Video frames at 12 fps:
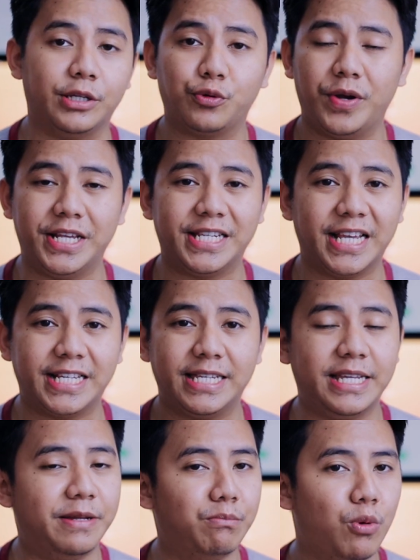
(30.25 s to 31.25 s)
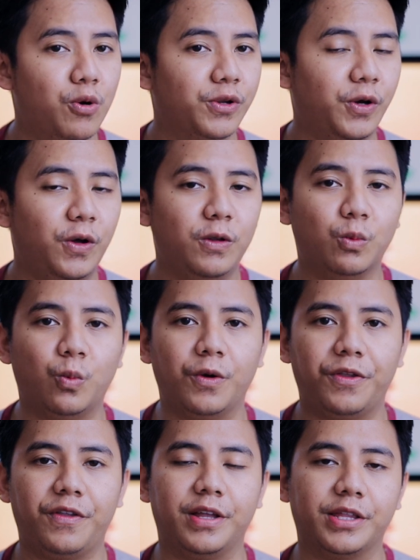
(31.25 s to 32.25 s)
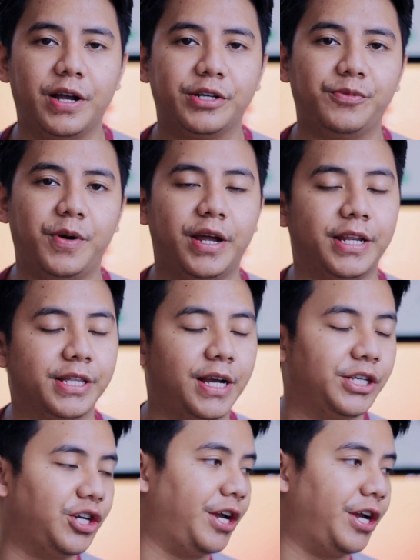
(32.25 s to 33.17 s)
2016 model with the Touch Bar and the Touch